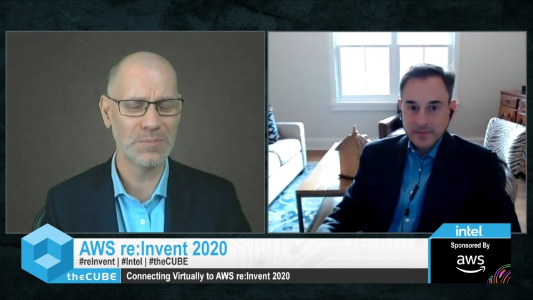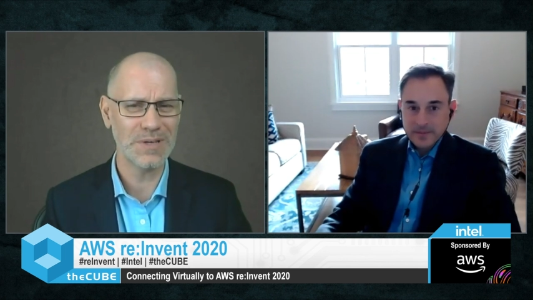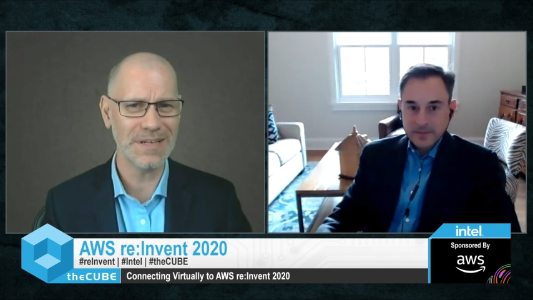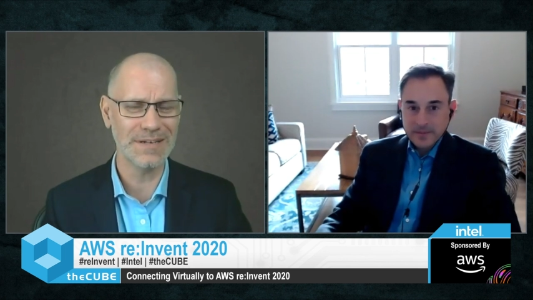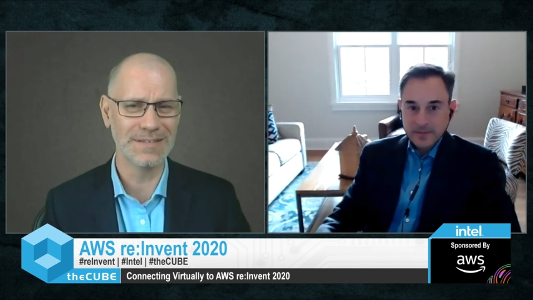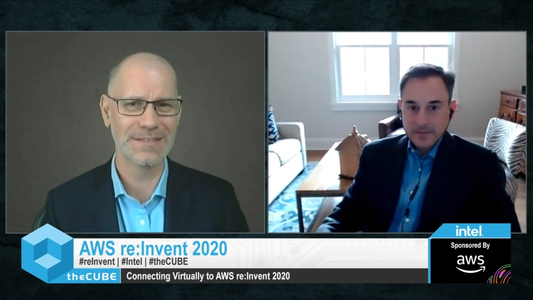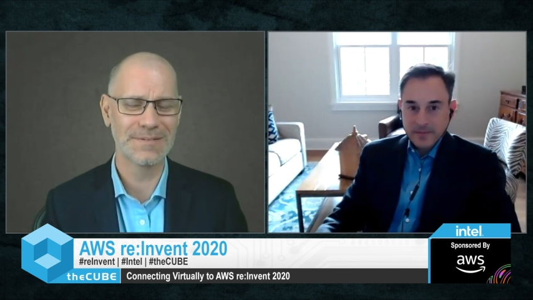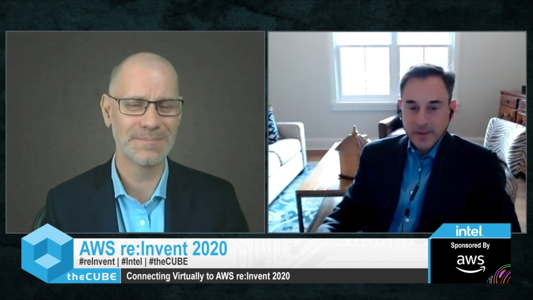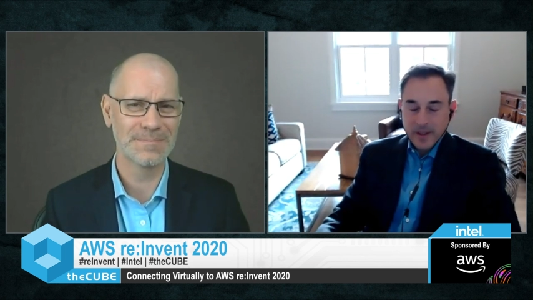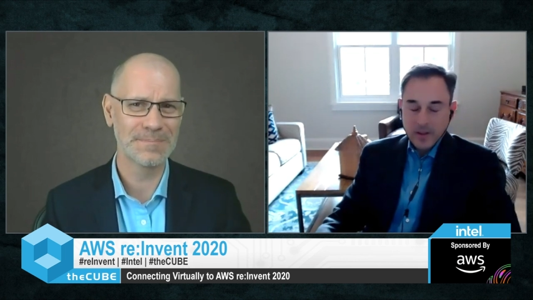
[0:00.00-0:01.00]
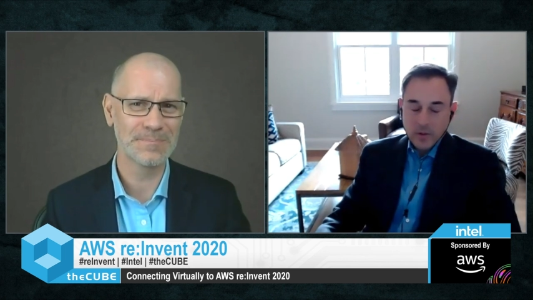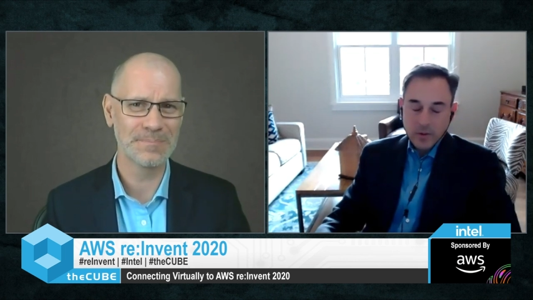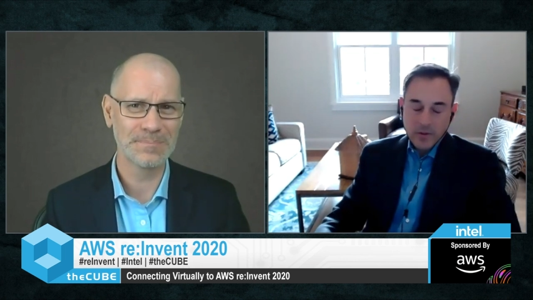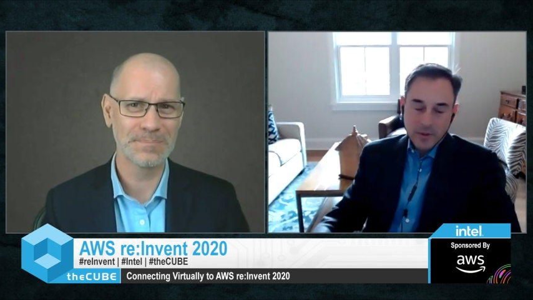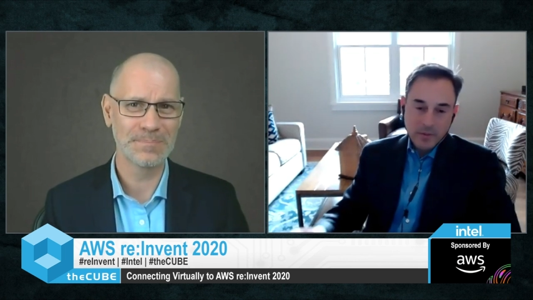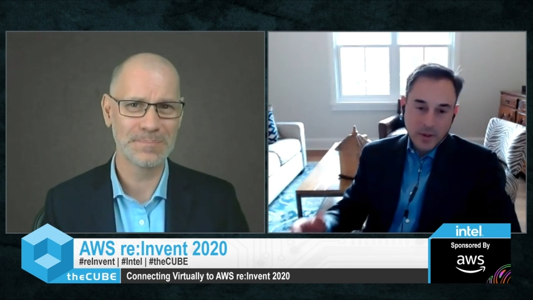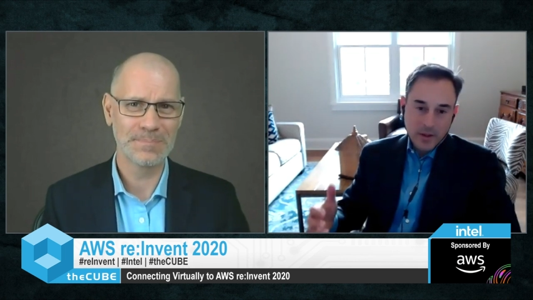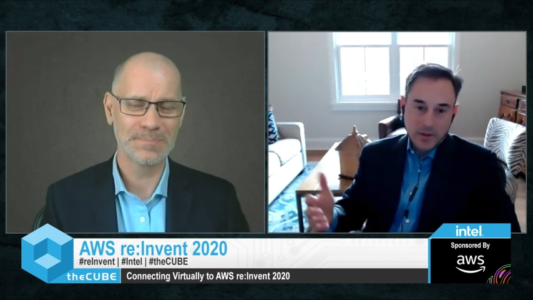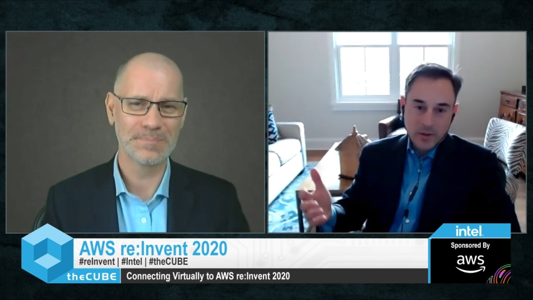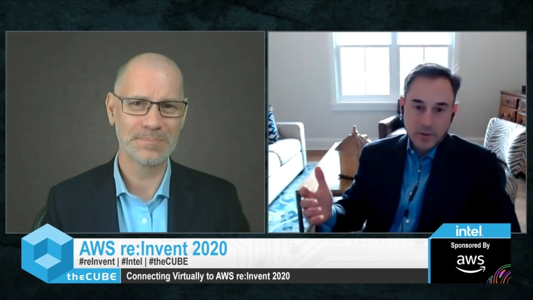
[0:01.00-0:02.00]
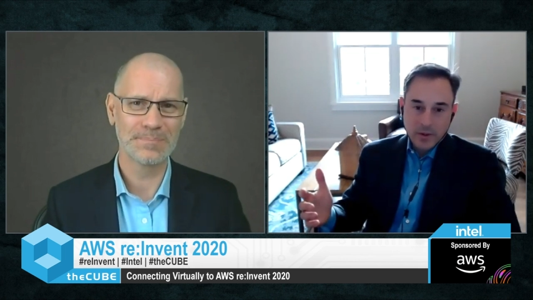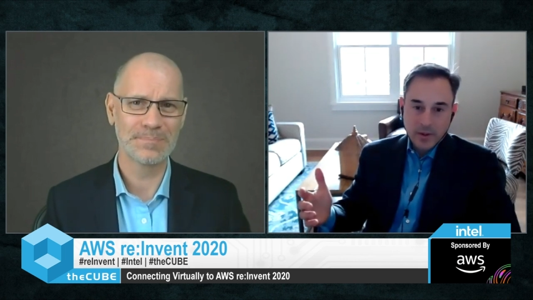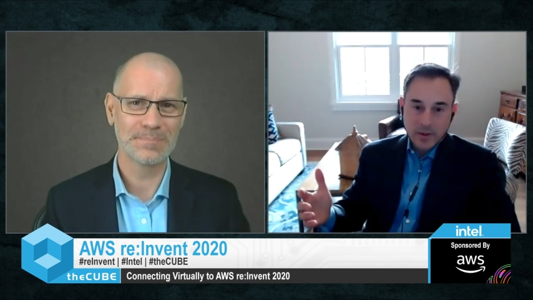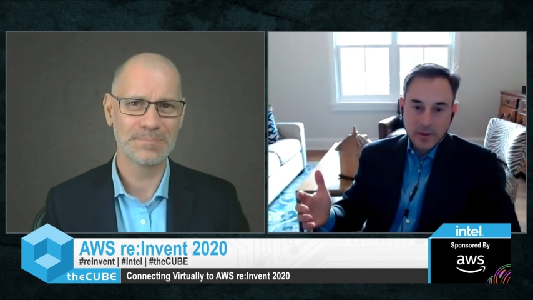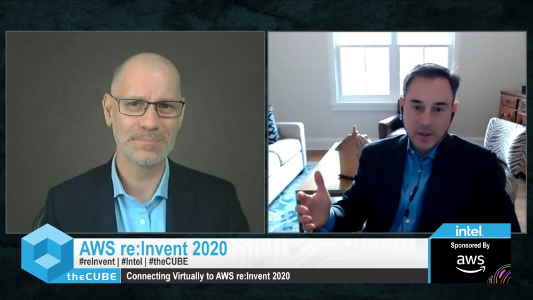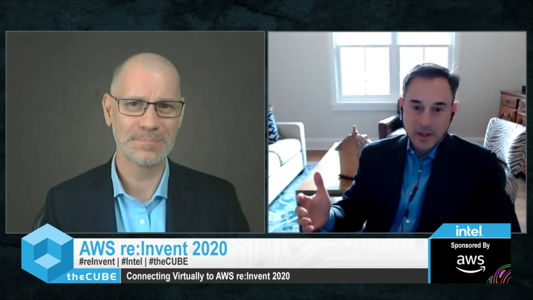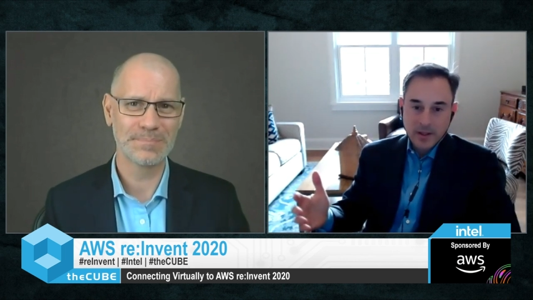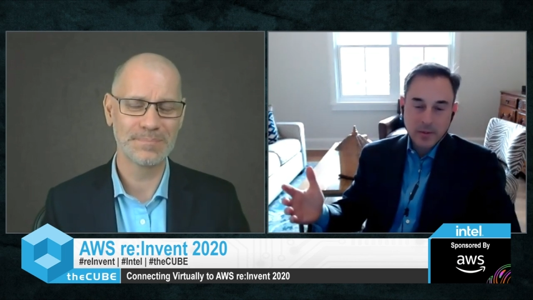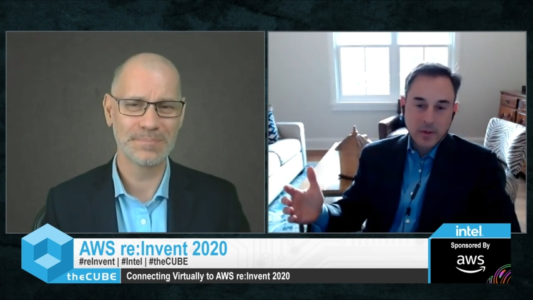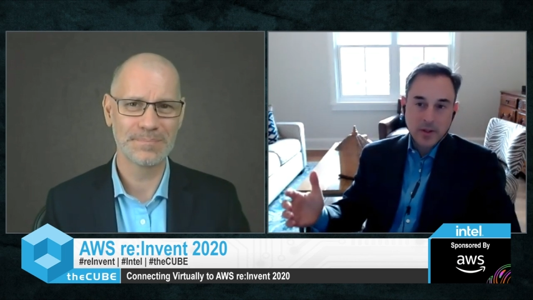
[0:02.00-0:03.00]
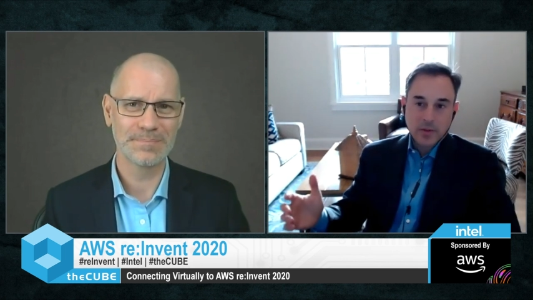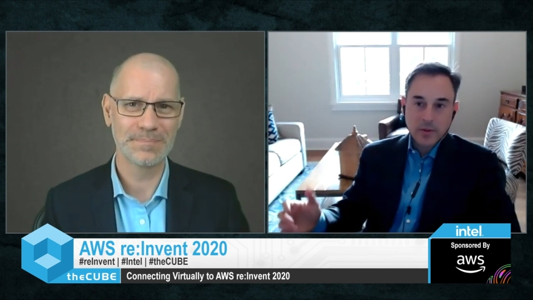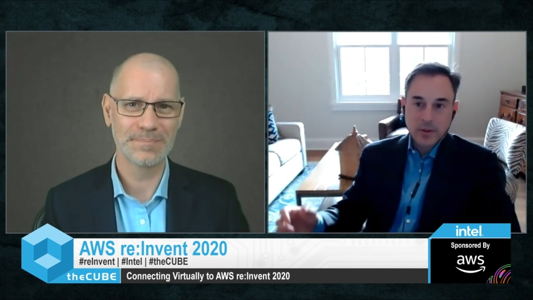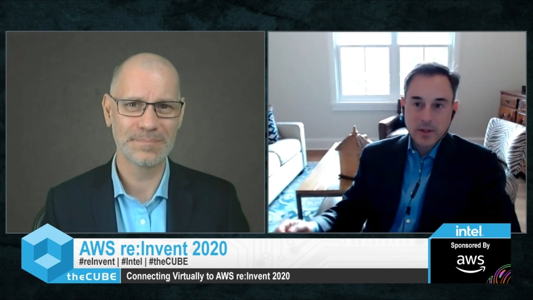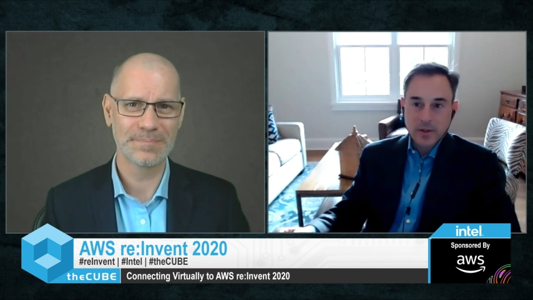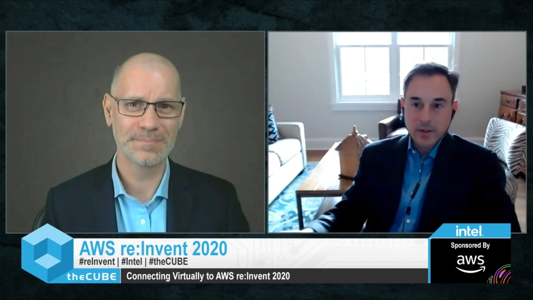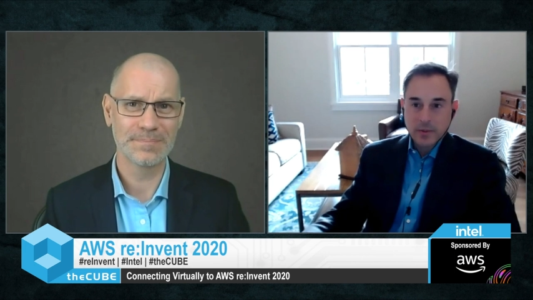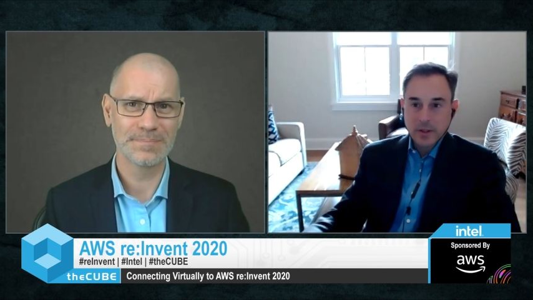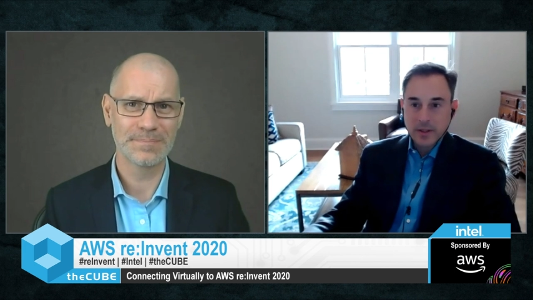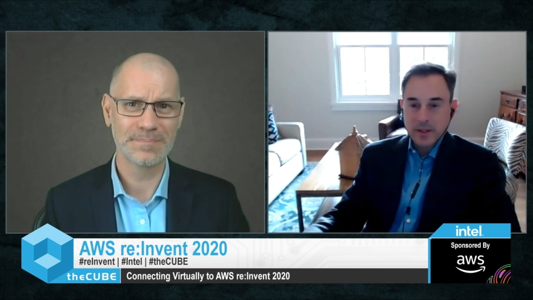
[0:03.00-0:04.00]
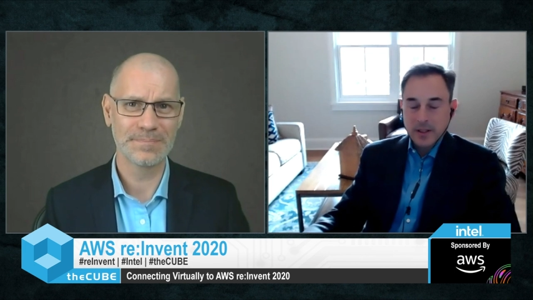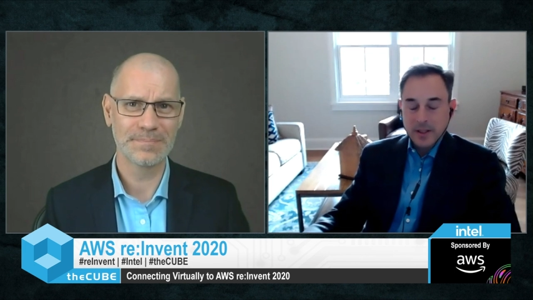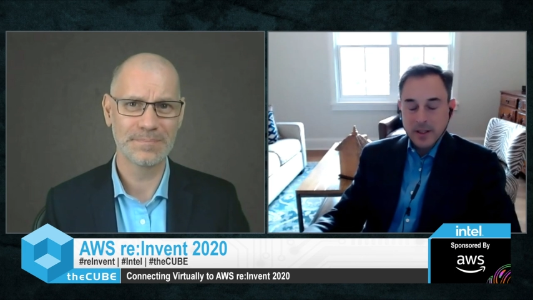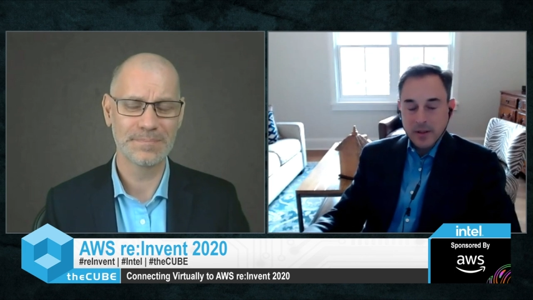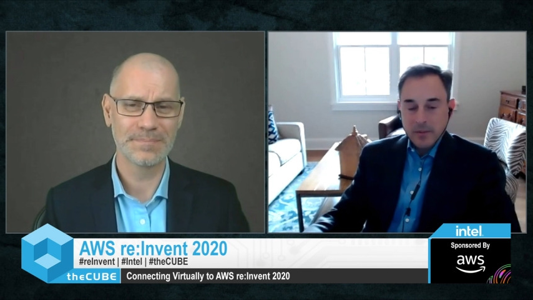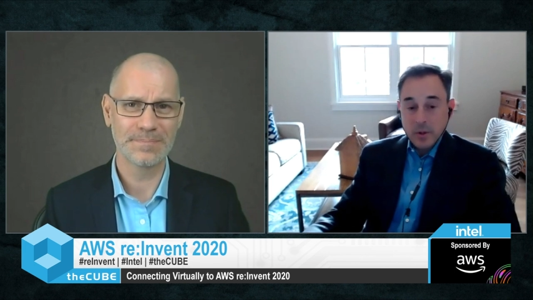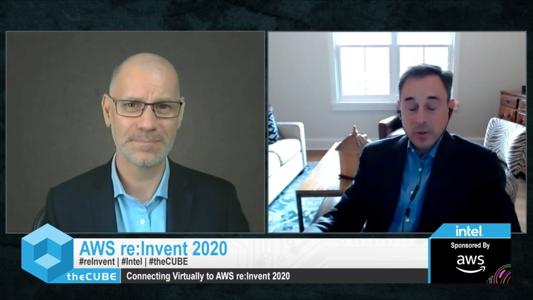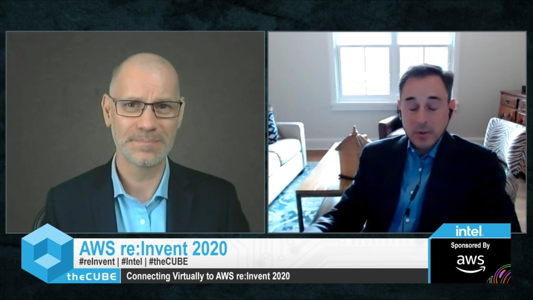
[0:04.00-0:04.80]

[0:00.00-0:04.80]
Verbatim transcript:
Speaker 1: it means. Yeah, so we've been partners with AWS for years, but most